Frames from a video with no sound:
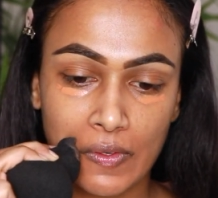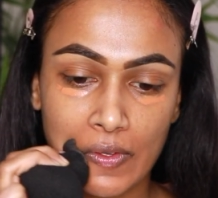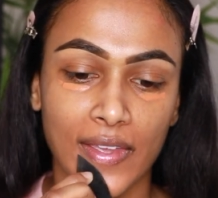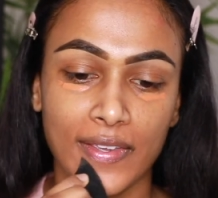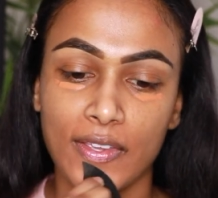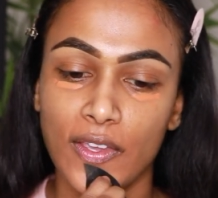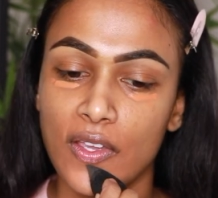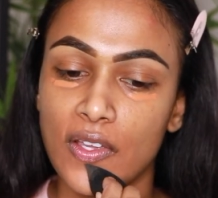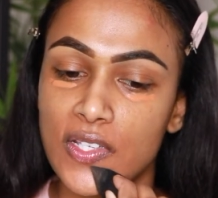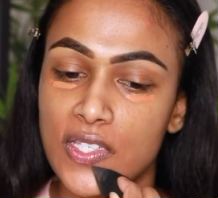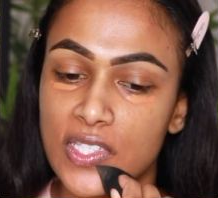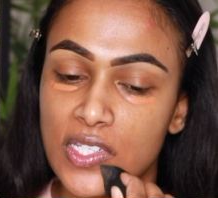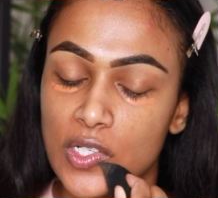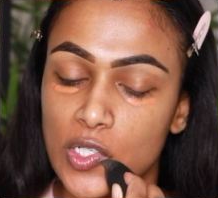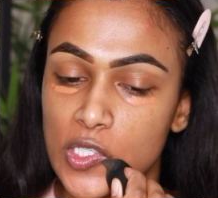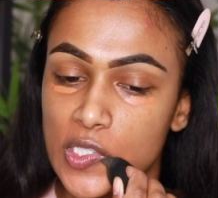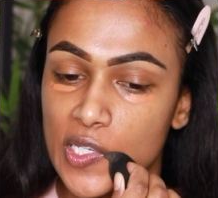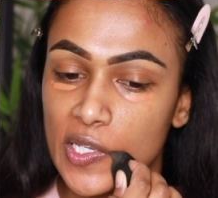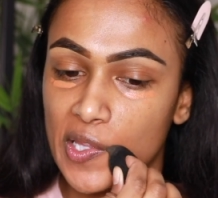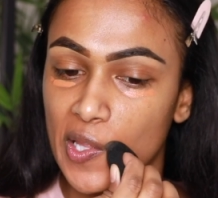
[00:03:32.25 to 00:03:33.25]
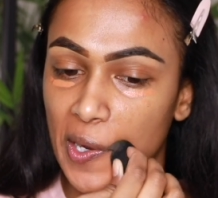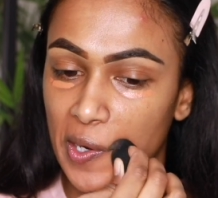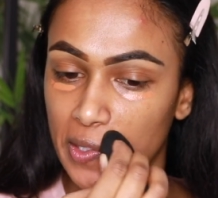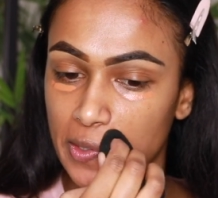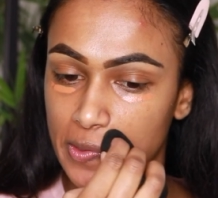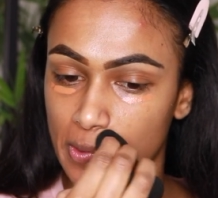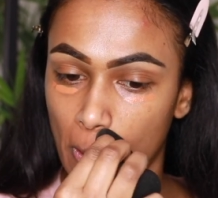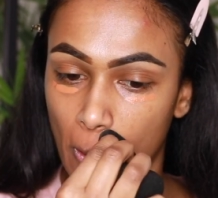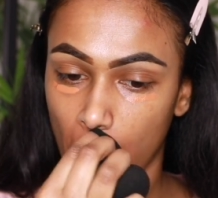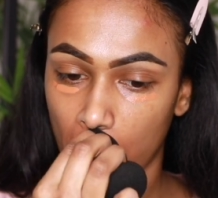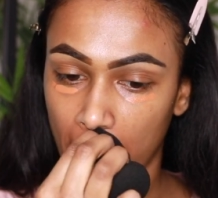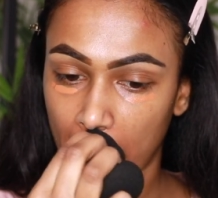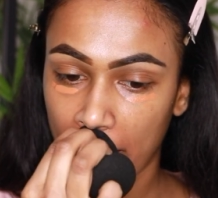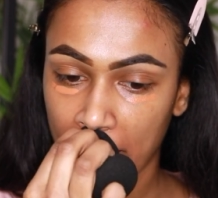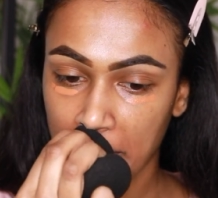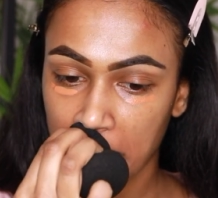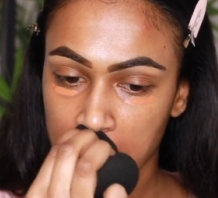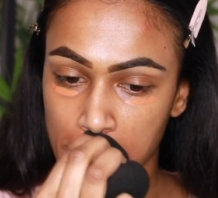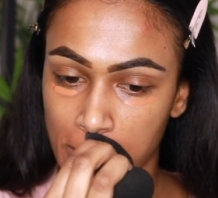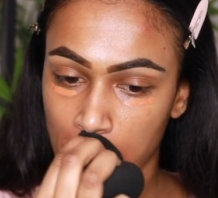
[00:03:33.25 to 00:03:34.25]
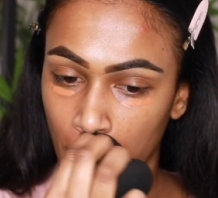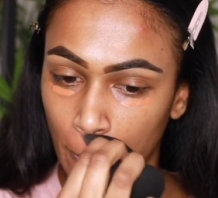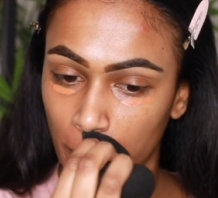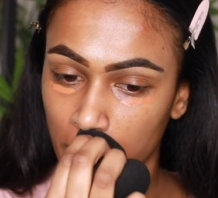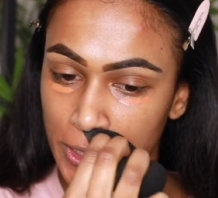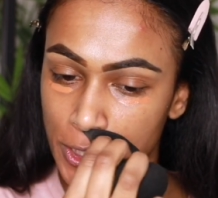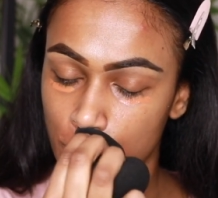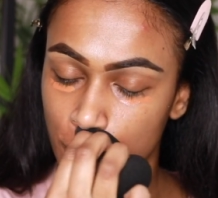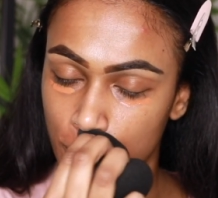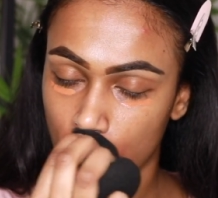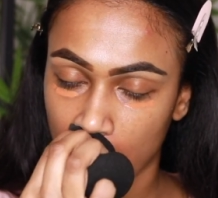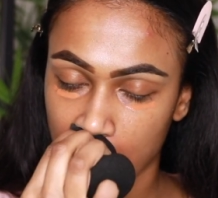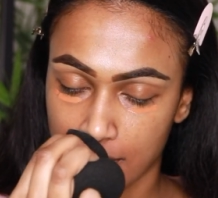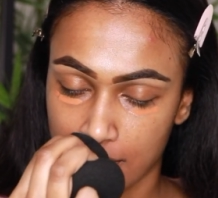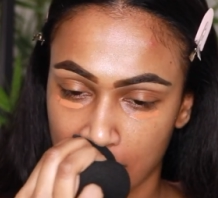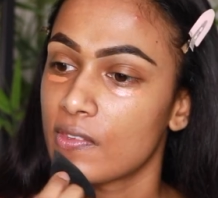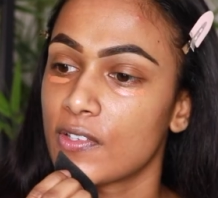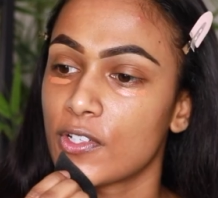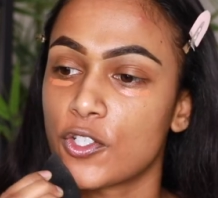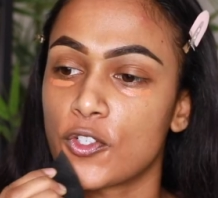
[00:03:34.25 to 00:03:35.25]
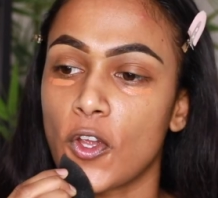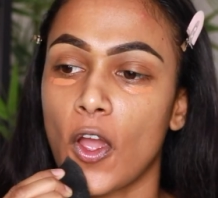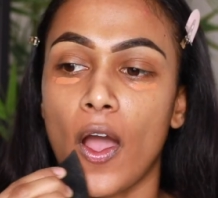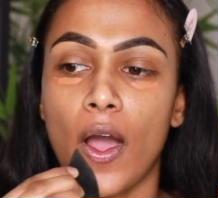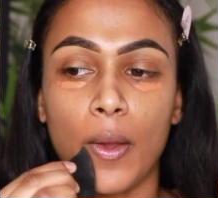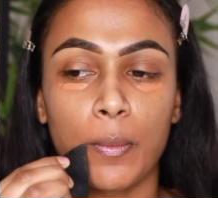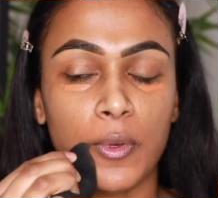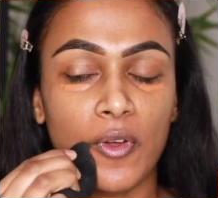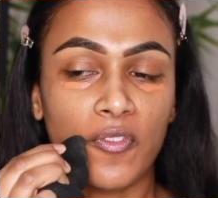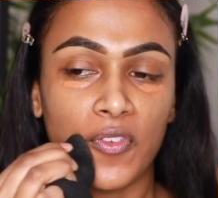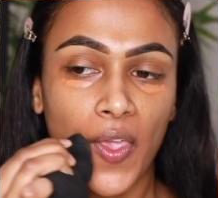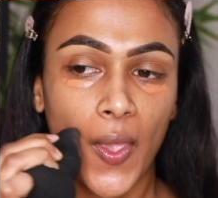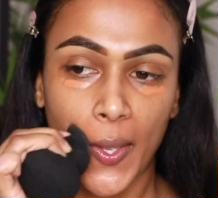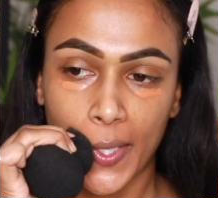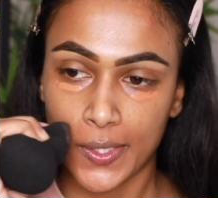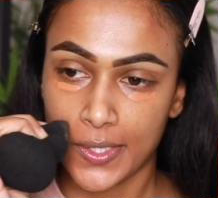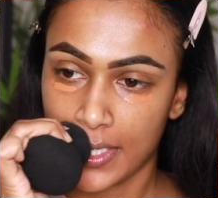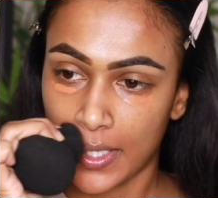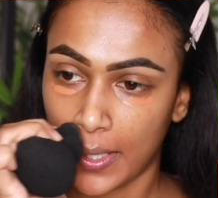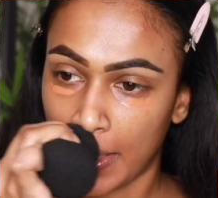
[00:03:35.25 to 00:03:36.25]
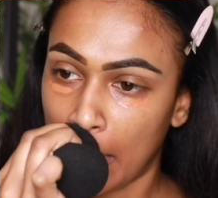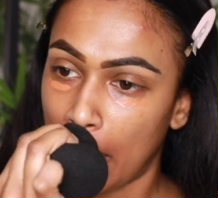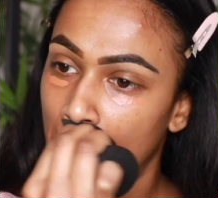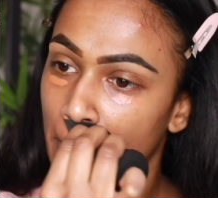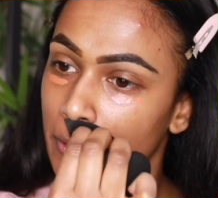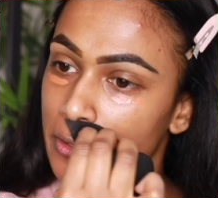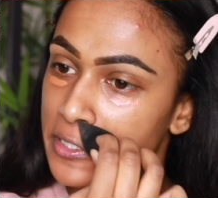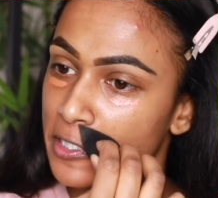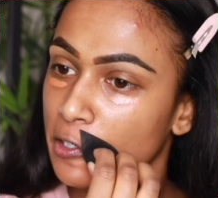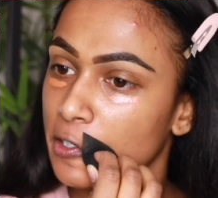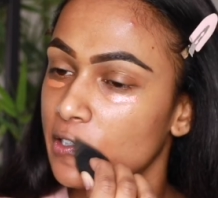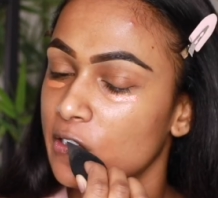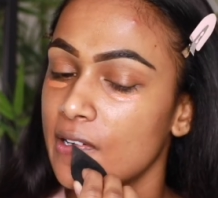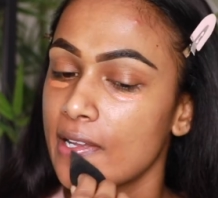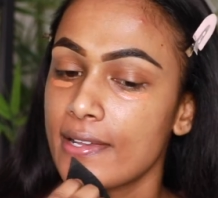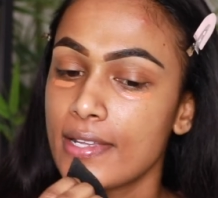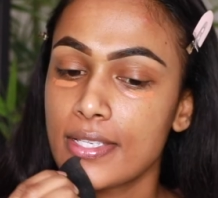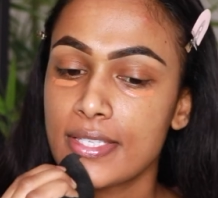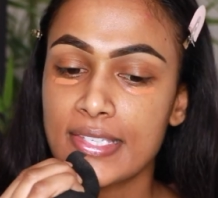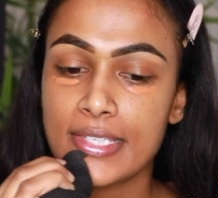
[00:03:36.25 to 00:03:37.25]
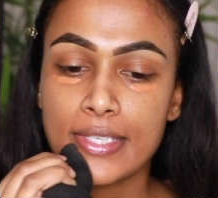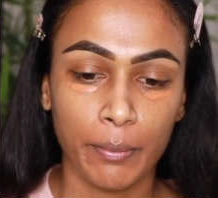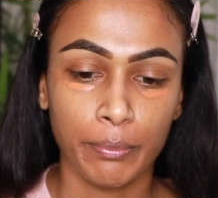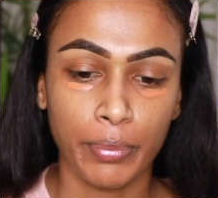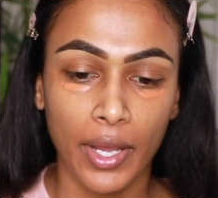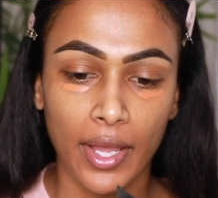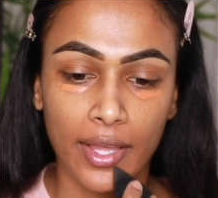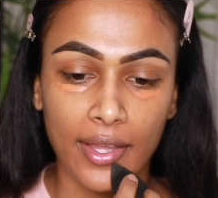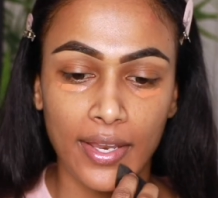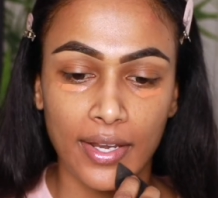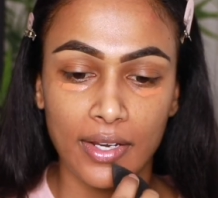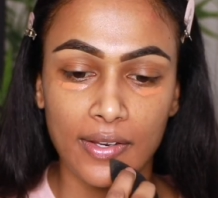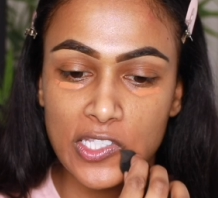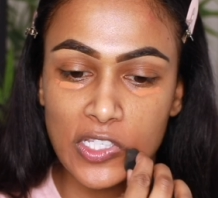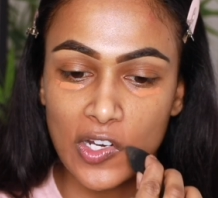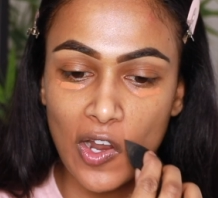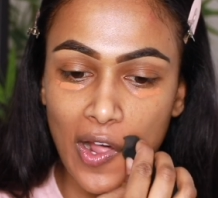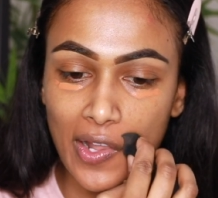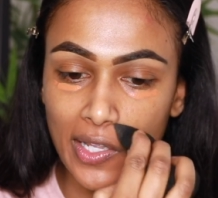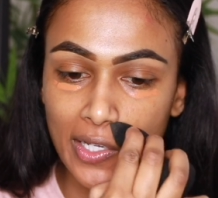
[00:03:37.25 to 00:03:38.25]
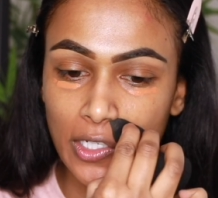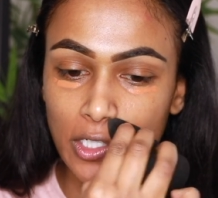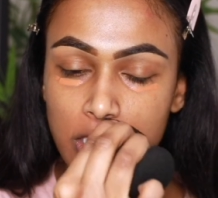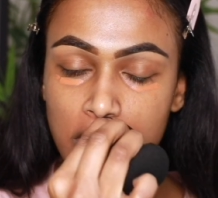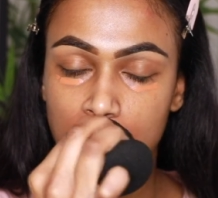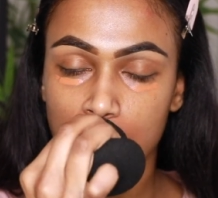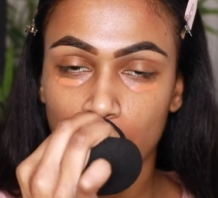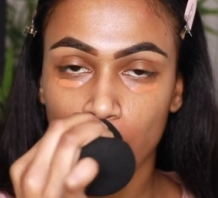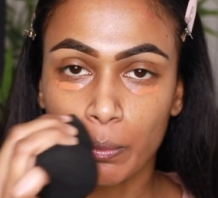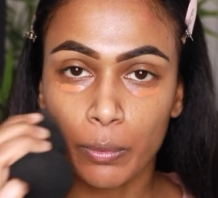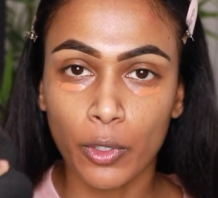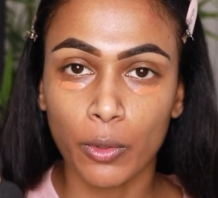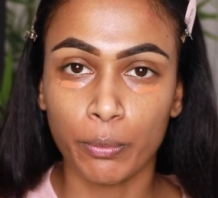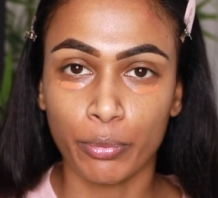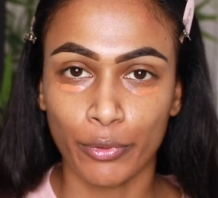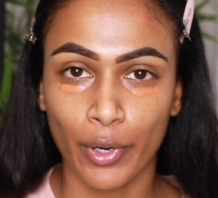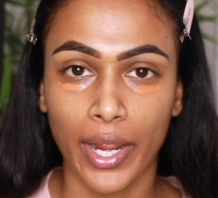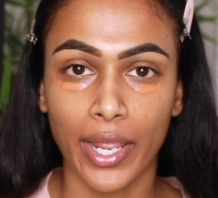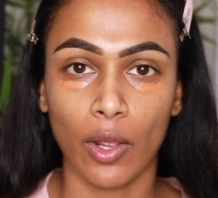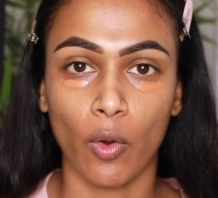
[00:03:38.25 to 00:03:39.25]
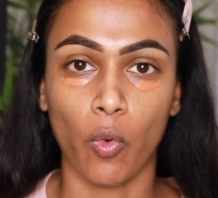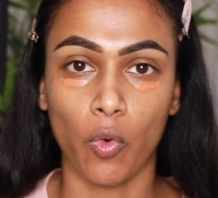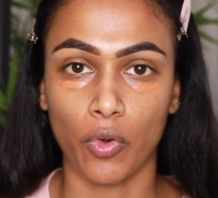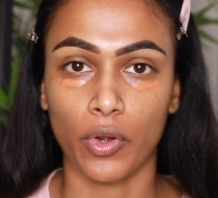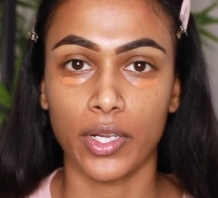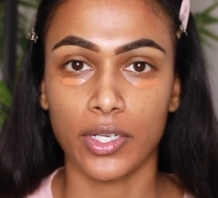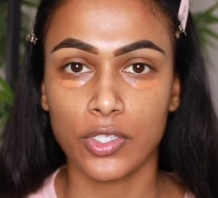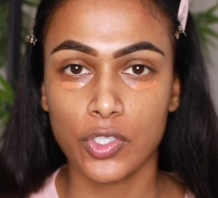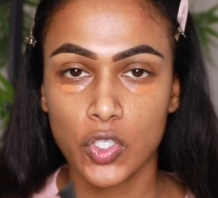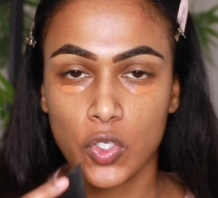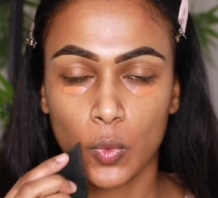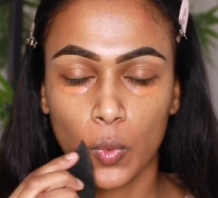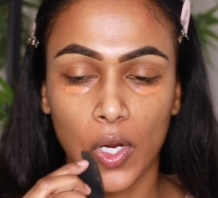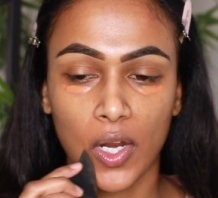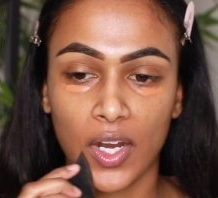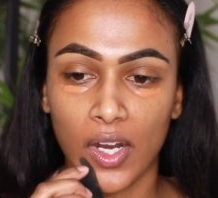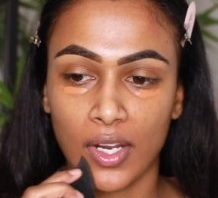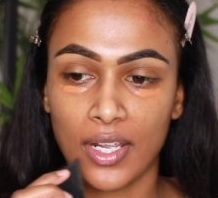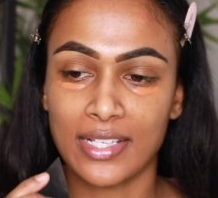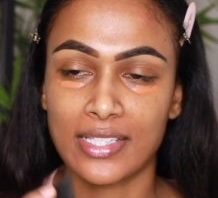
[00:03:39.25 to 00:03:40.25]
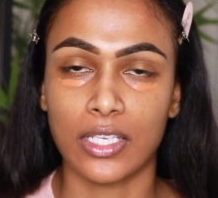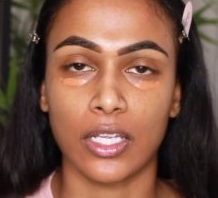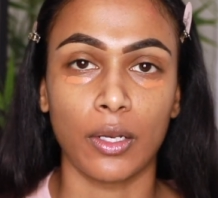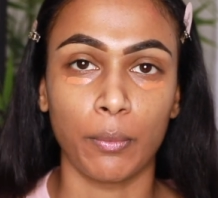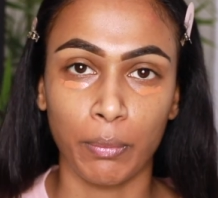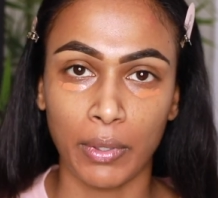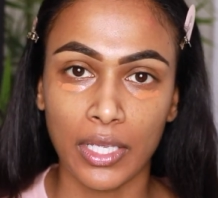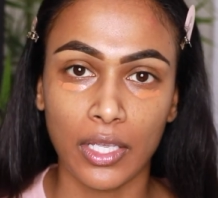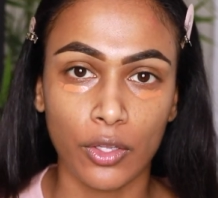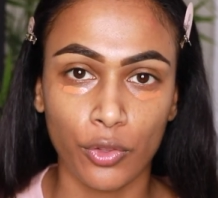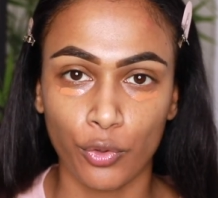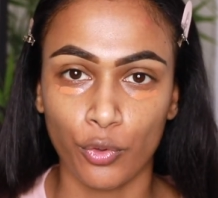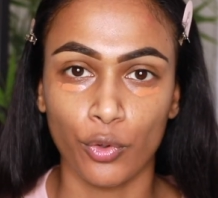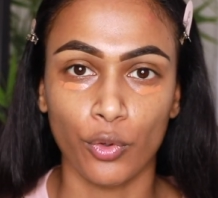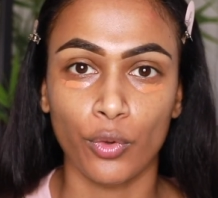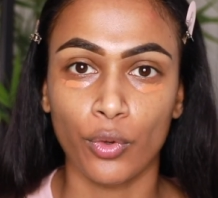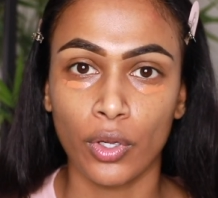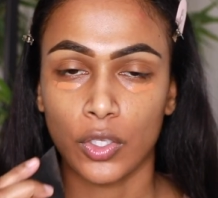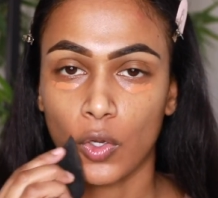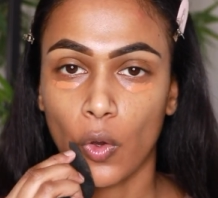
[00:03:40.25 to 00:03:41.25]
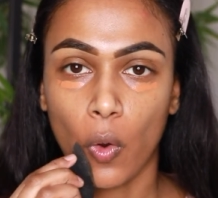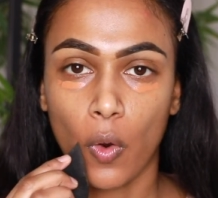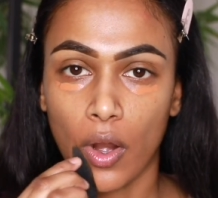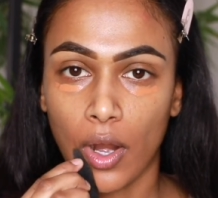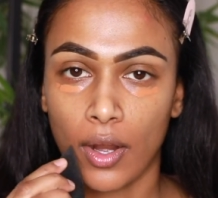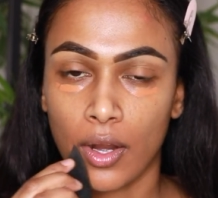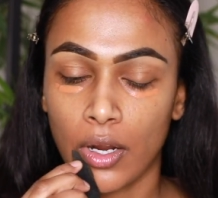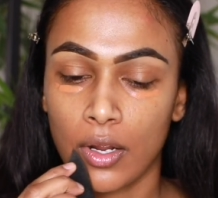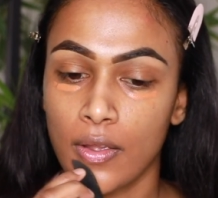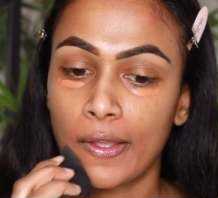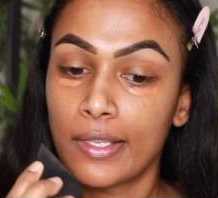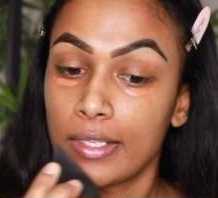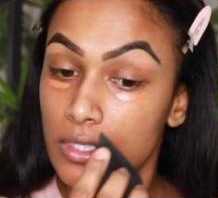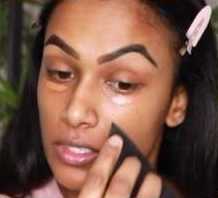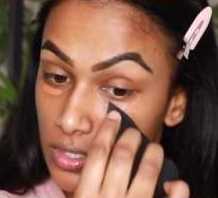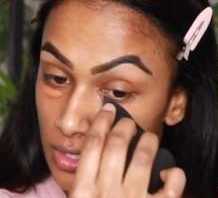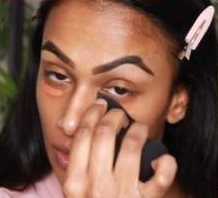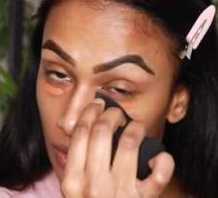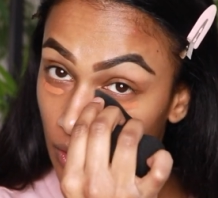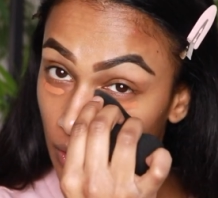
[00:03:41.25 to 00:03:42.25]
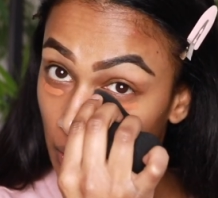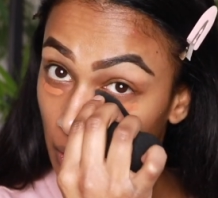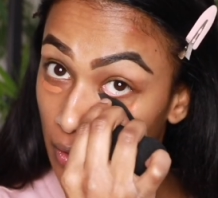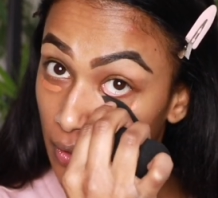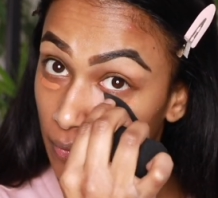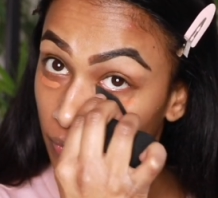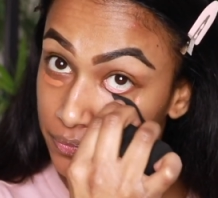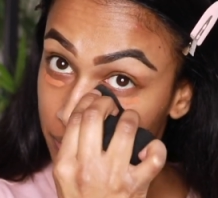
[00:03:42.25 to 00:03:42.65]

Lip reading: Like, you can still see that it's orange, which does the job of canceling out darkness, but it's not like a super bright orange where it's gonna peek through your concealer.